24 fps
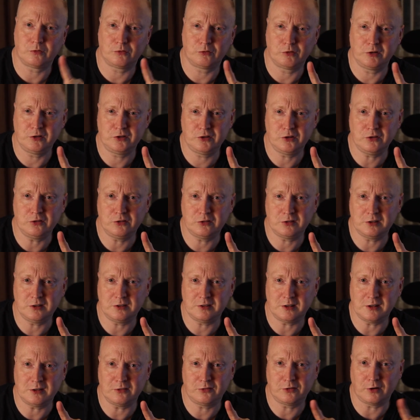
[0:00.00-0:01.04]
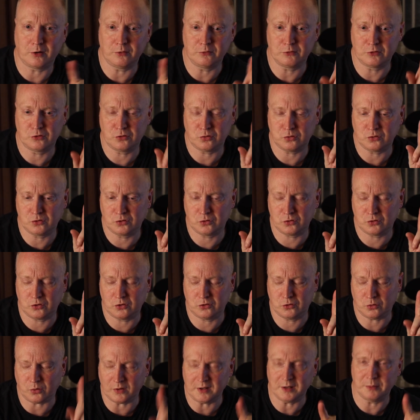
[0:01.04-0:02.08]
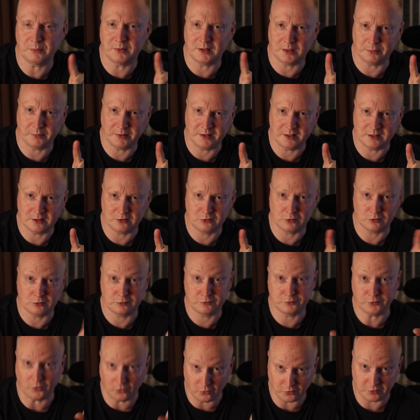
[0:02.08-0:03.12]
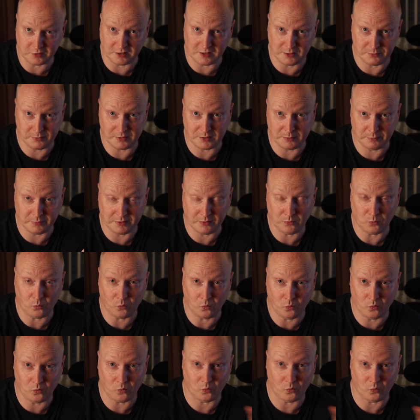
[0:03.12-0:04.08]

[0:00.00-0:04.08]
reduces it from 20mm to 14mm